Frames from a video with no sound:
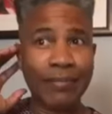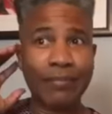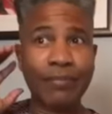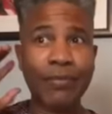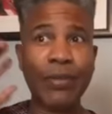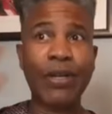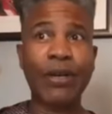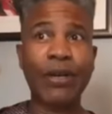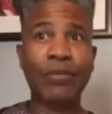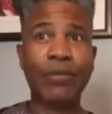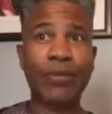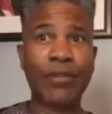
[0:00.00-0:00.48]

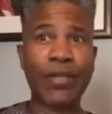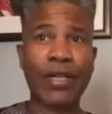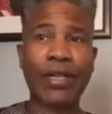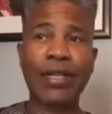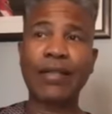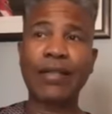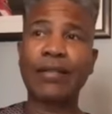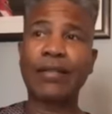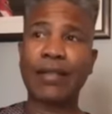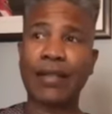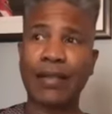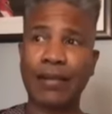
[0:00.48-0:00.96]
you know,
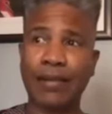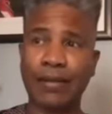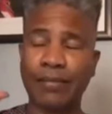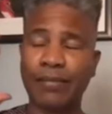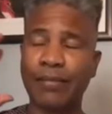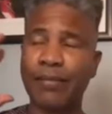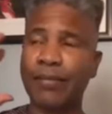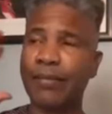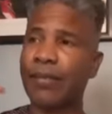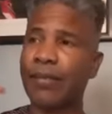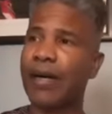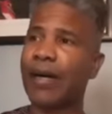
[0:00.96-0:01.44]
obviously their
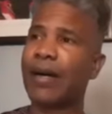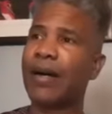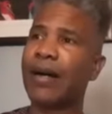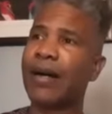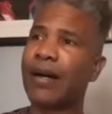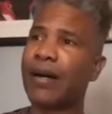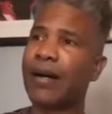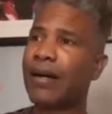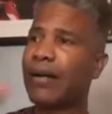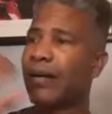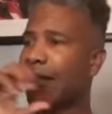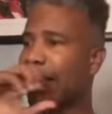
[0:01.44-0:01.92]

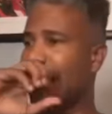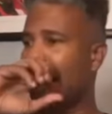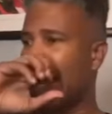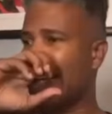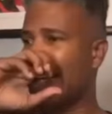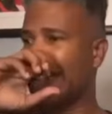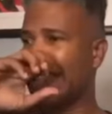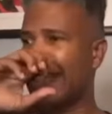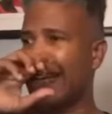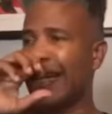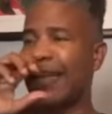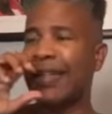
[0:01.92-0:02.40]

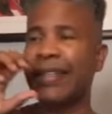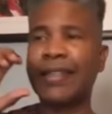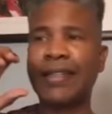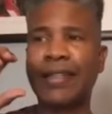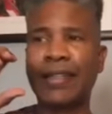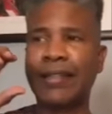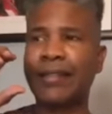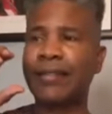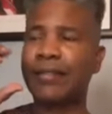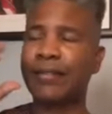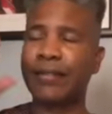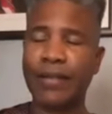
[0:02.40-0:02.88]

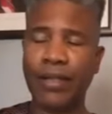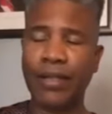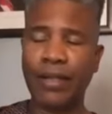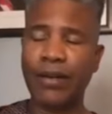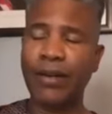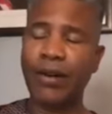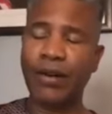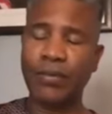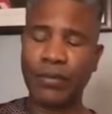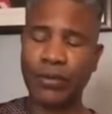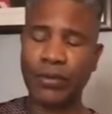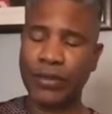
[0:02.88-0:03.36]
identity, you know,
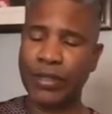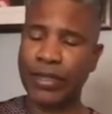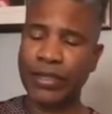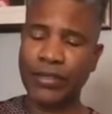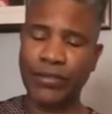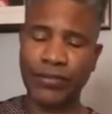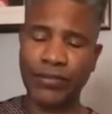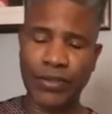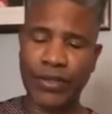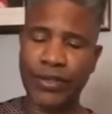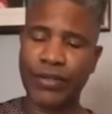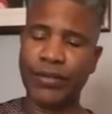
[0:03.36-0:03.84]
obviously
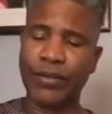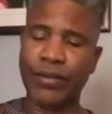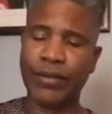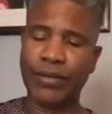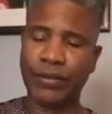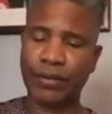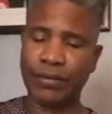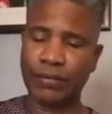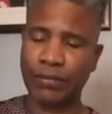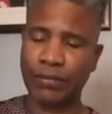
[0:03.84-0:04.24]
in general,